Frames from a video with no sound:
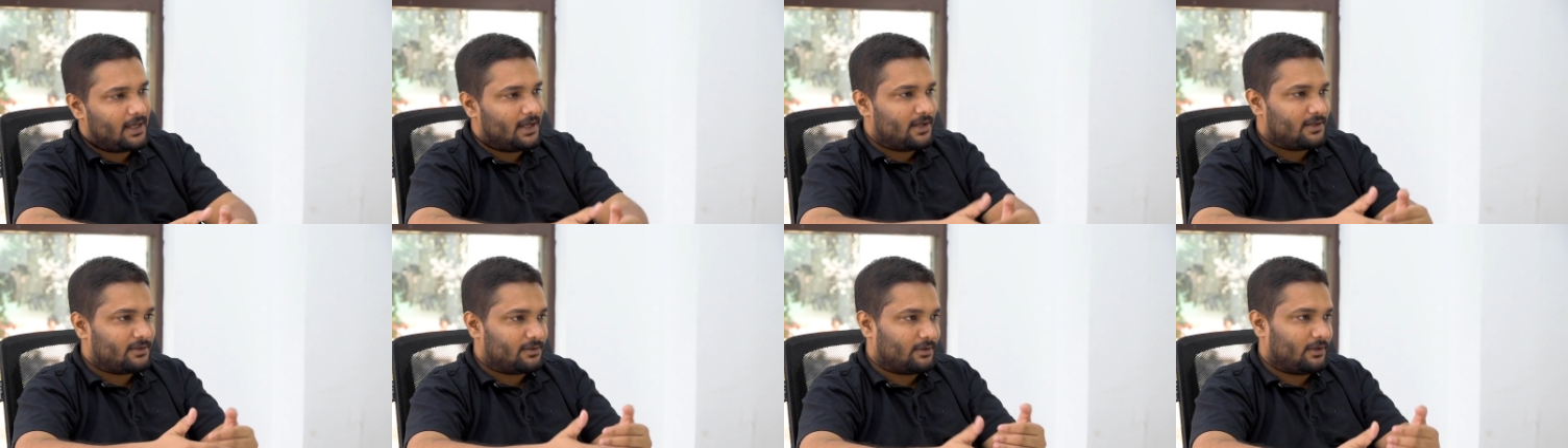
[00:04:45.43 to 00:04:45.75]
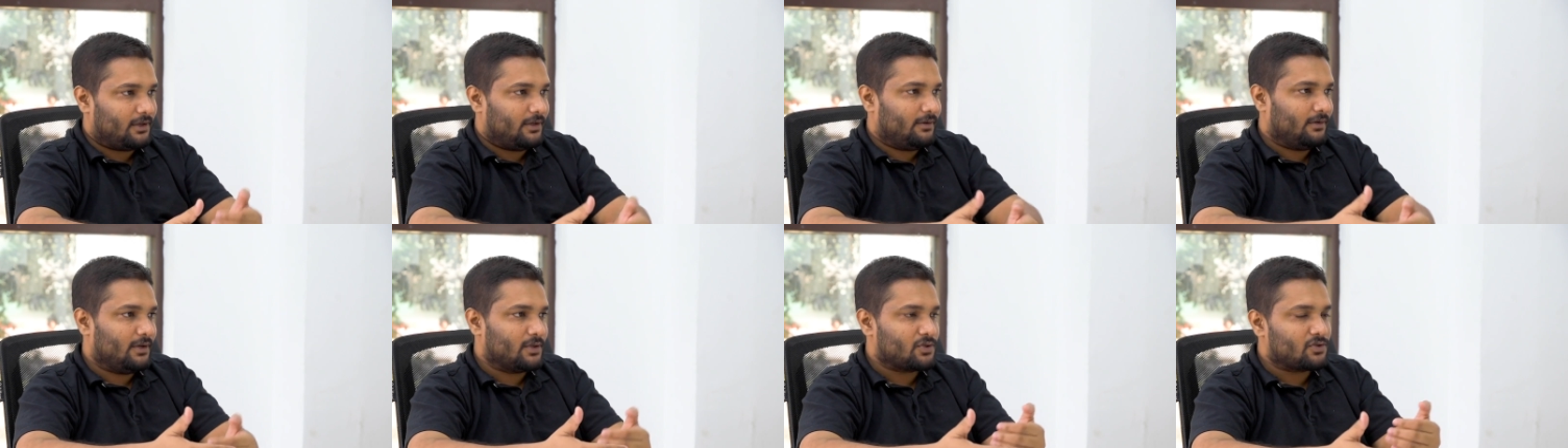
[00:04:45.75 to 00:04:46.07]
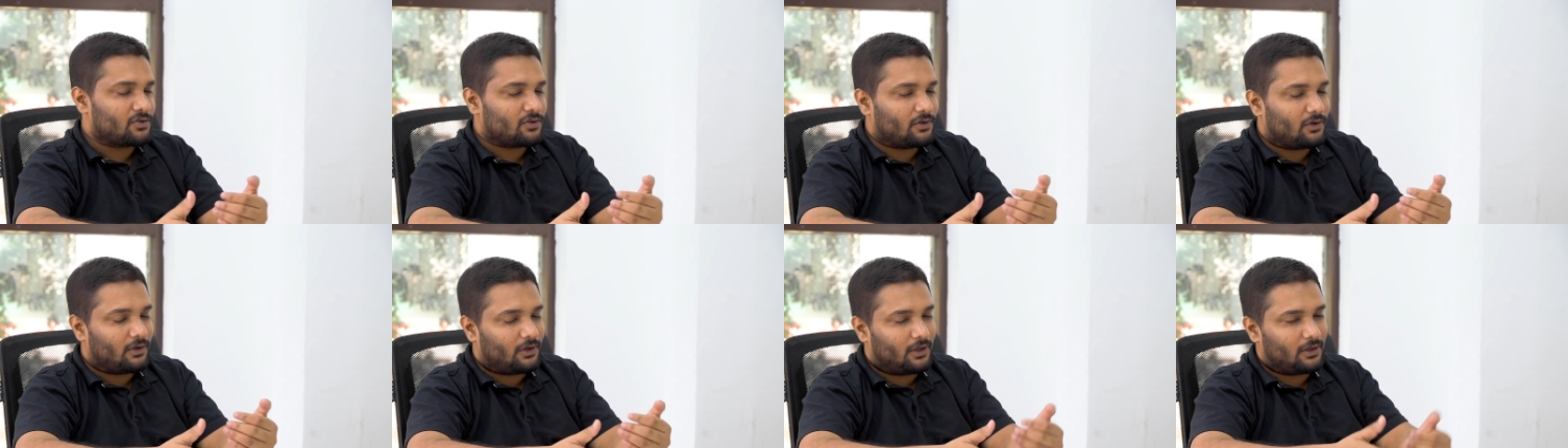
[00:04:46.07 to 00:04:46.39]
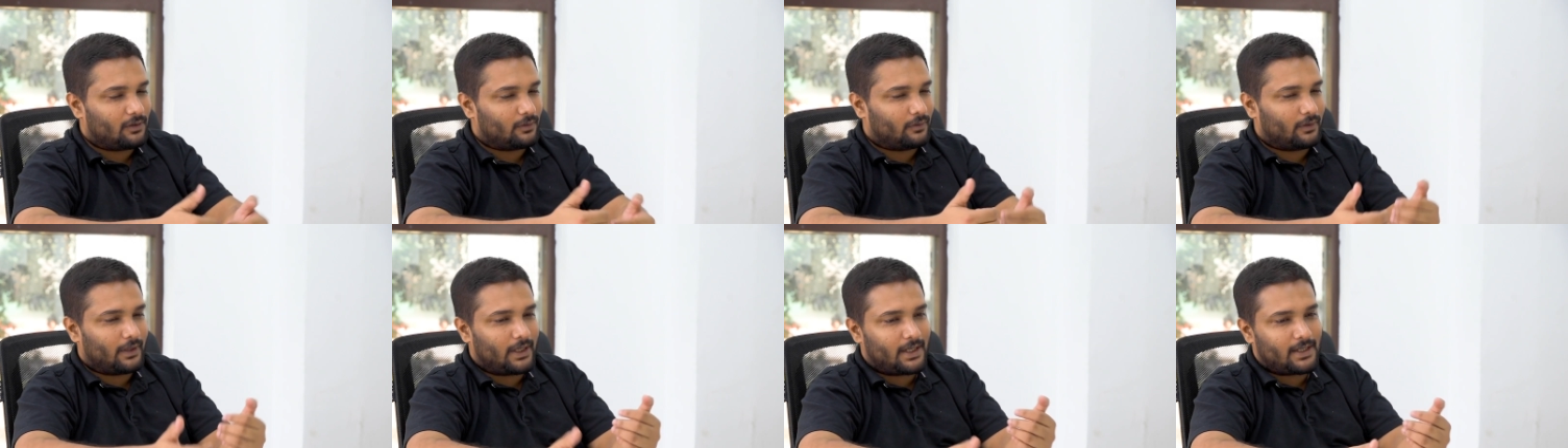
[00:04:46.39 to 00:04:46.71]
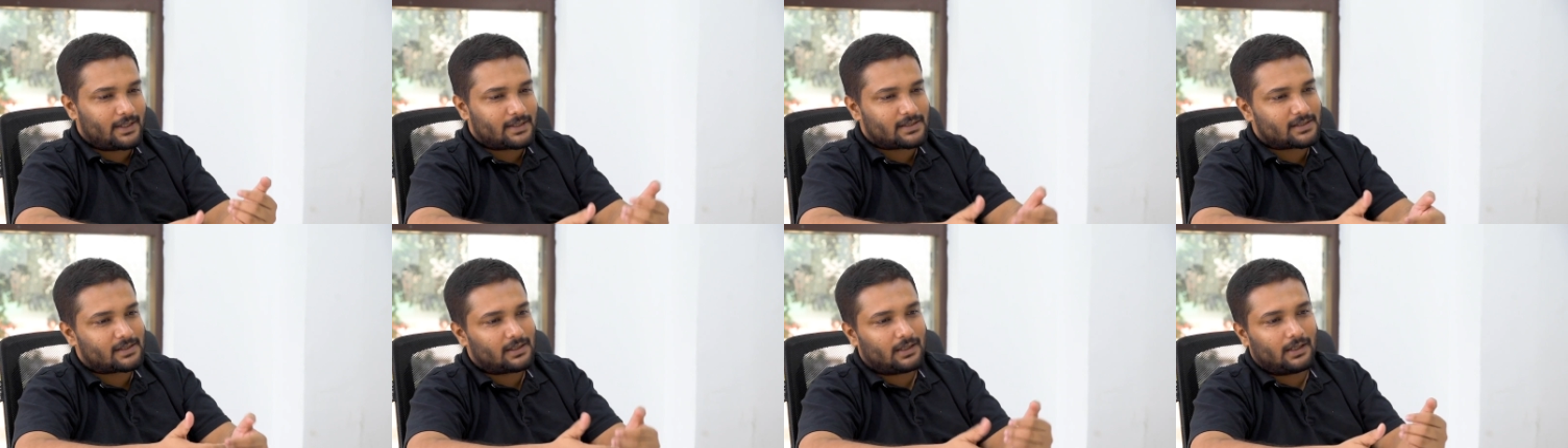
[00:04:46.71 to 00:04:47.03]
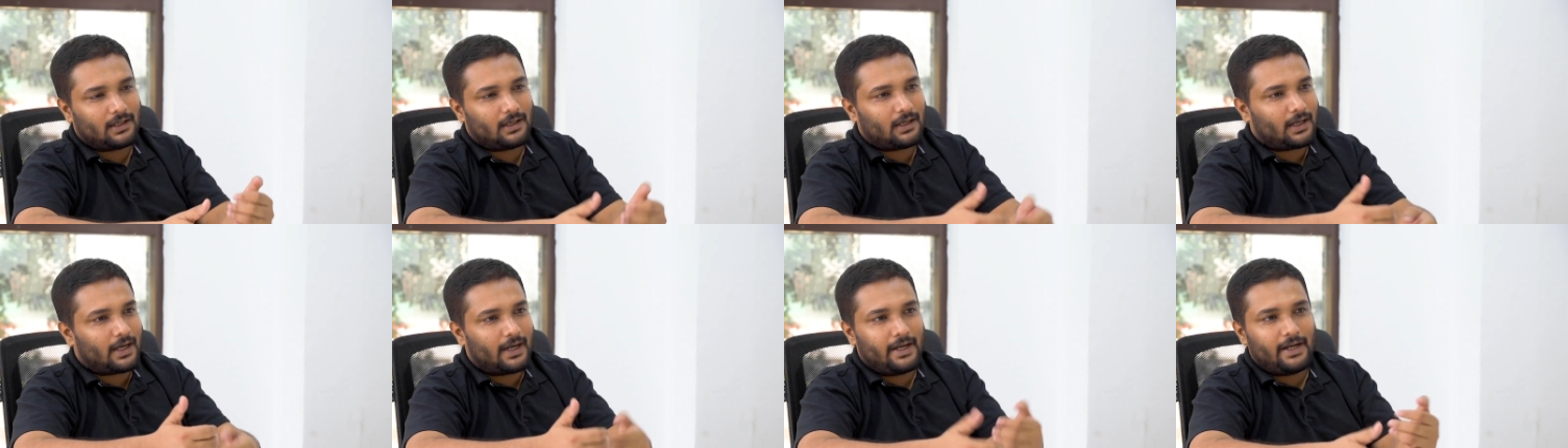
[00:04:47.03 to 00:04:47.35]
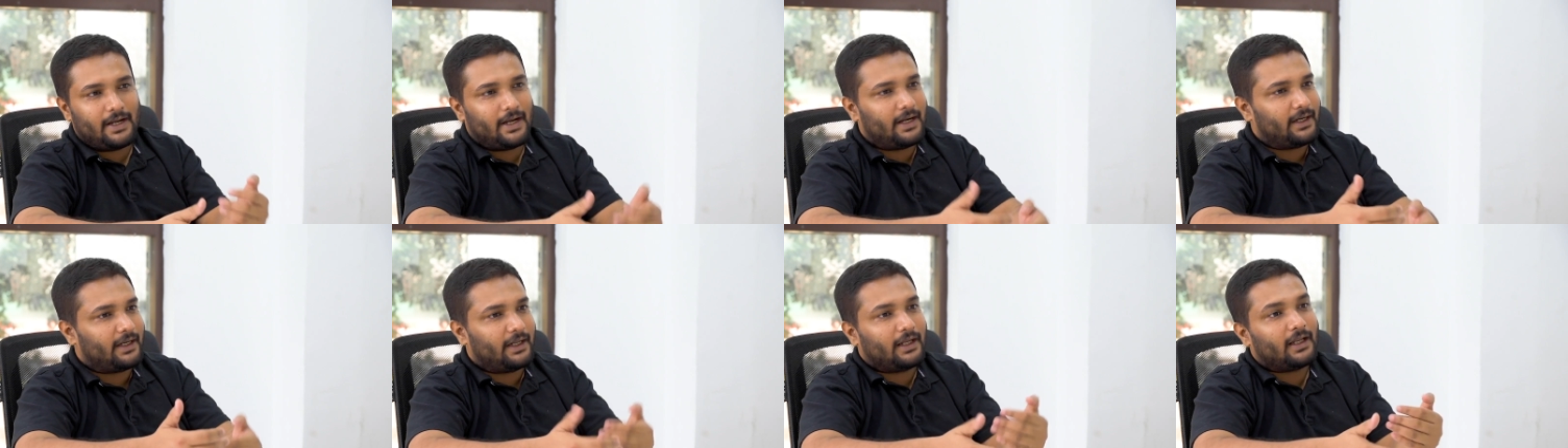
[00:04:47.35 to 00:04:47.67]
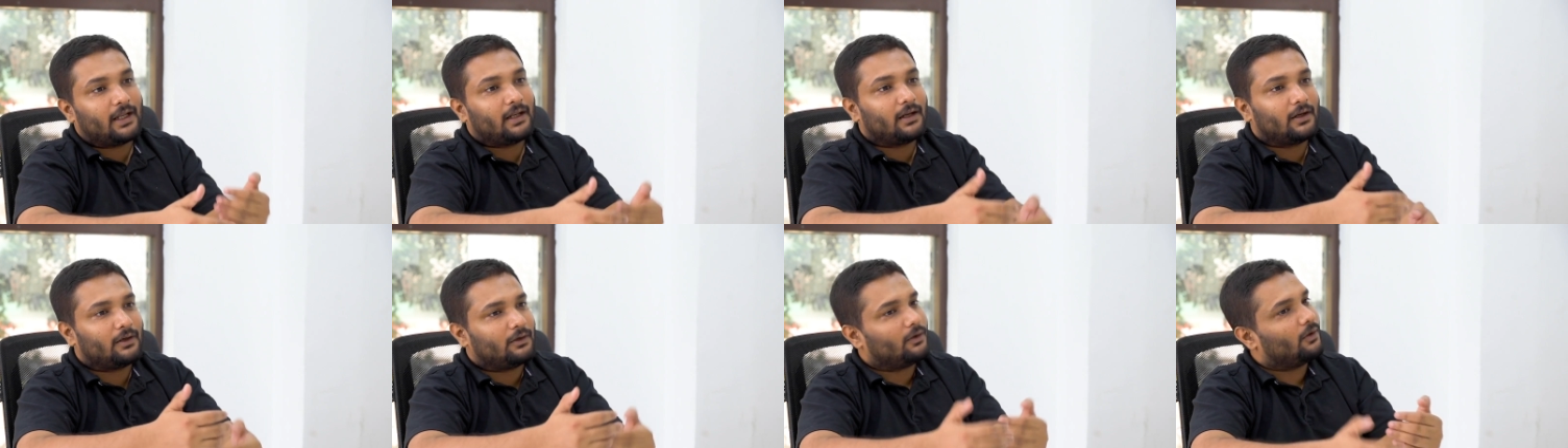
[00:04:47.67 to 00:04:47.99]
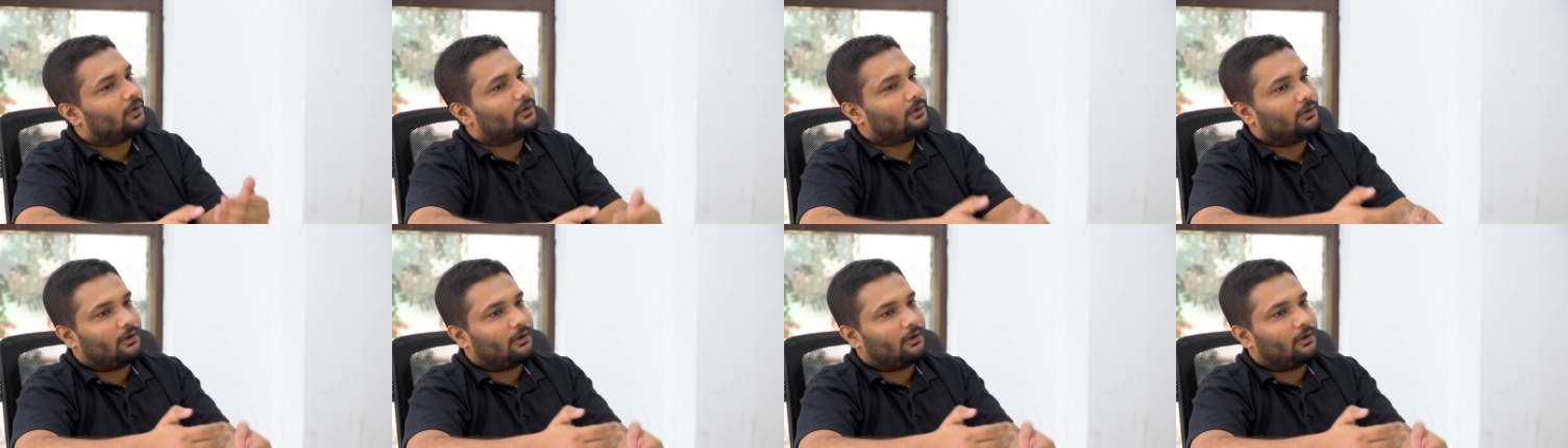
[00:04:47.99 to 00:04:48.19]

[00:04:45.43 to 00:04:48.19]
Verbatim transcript: so I was always uh, ideating on